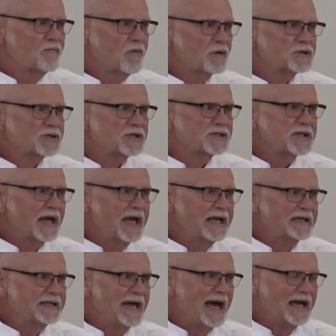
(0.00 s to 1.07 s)
verses
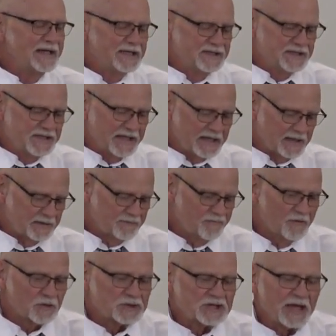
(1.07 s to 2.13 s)
8, 9, and 10.
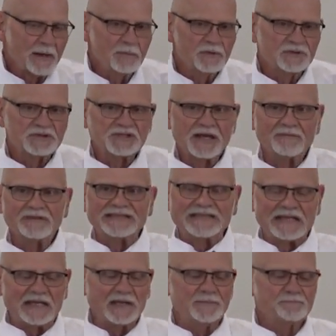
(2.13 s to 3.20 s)
1 Samuel
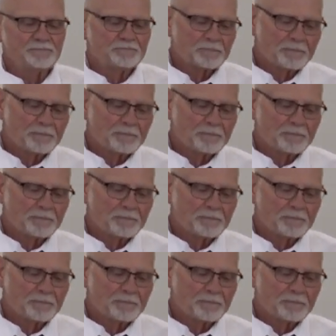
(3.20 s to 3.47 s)
17,